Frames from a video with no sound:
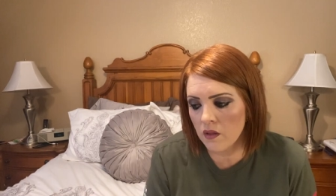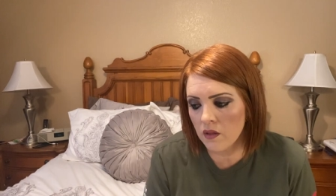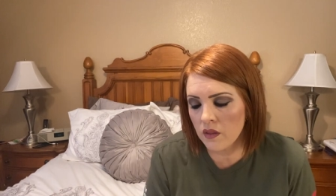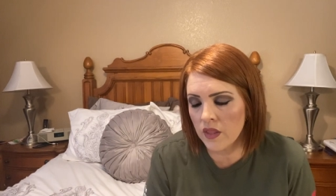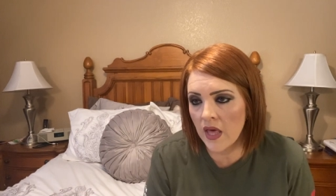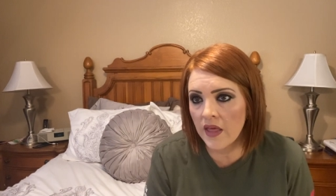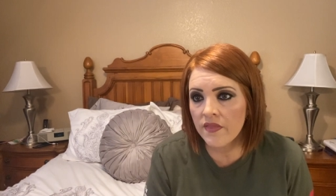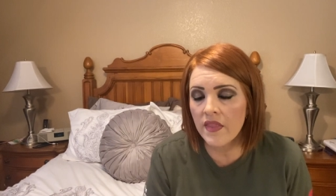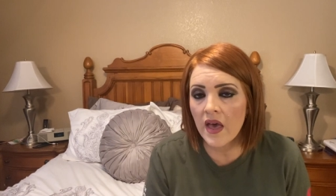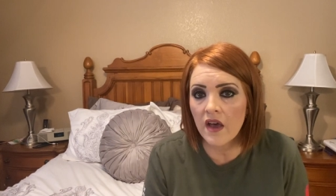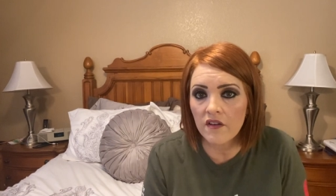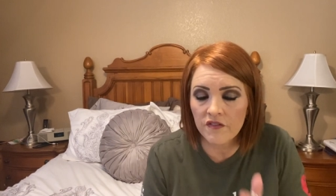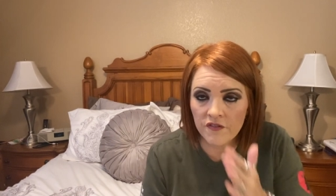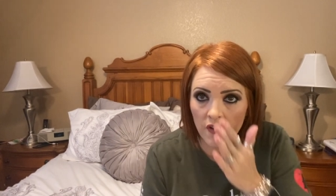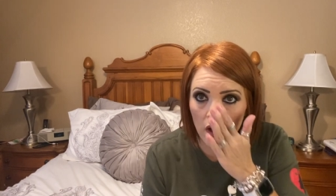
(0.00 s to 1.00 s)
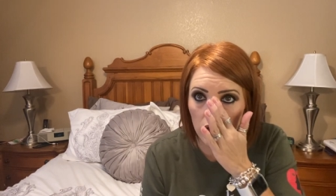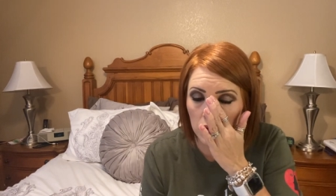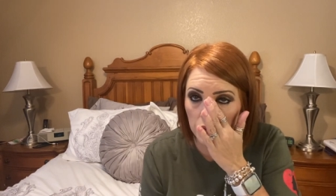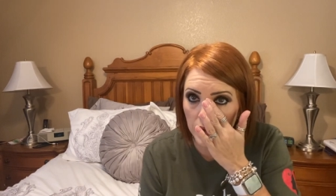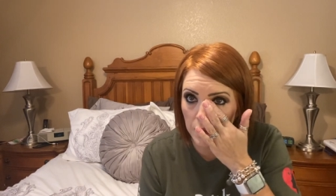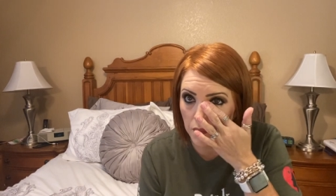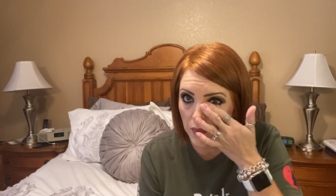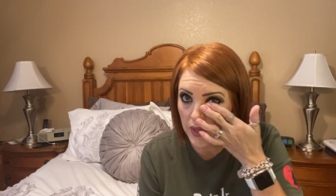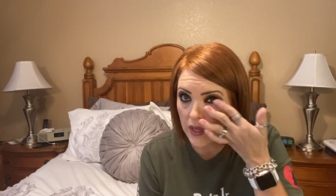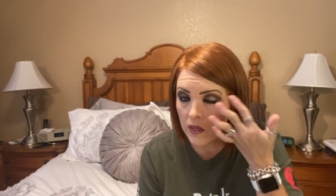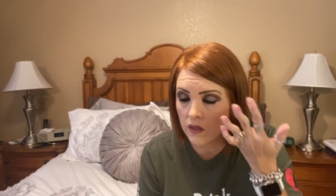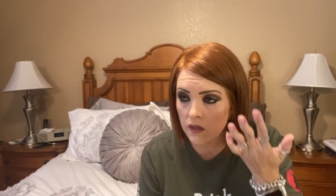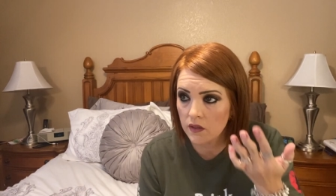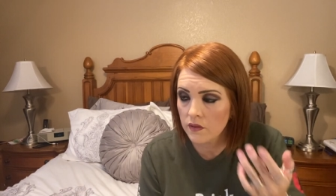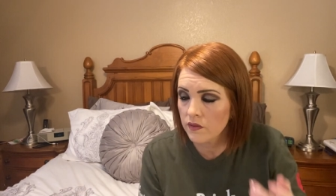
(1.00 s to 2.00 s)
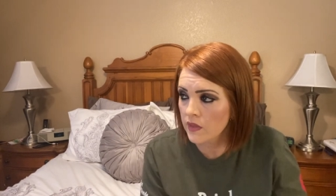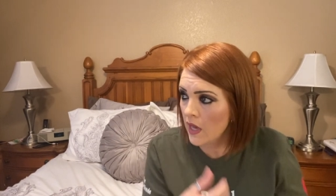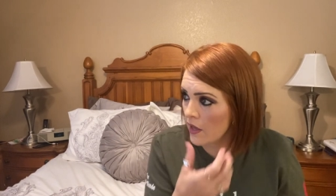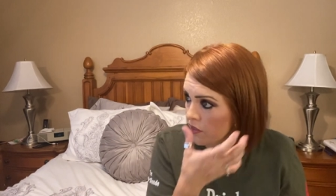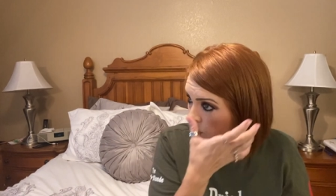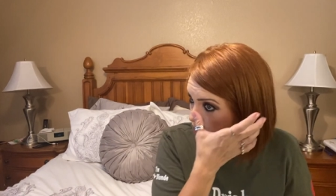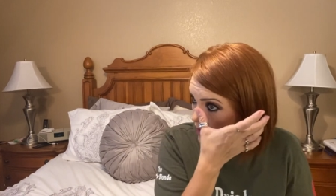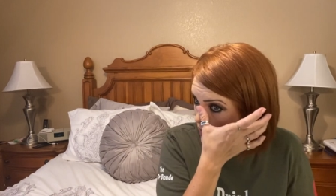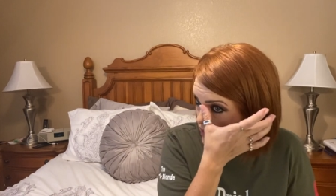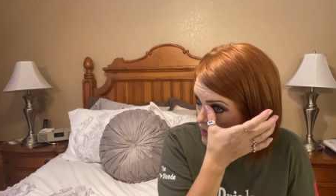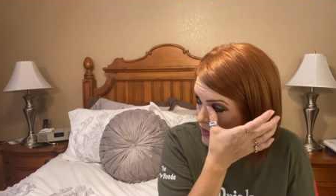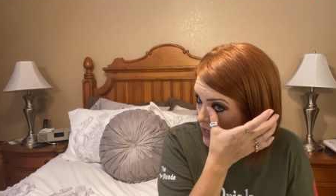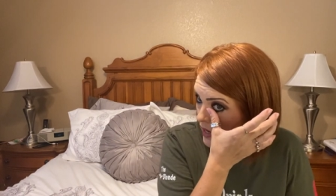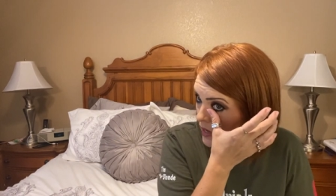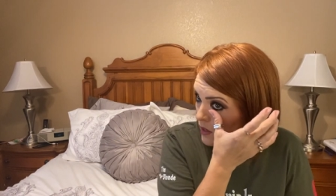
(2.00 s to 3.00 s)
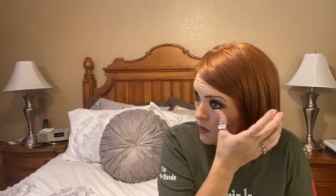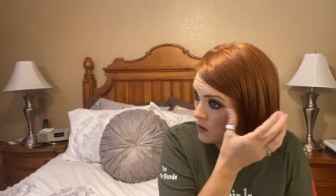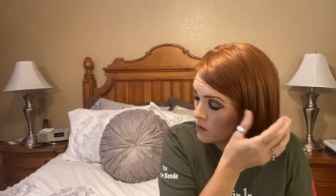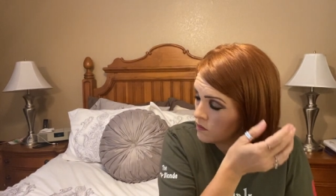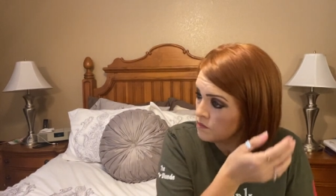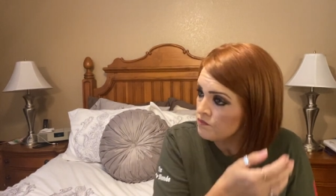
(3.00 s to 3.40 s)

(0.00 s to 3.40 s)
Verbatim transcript: Then that following week, that Thursday,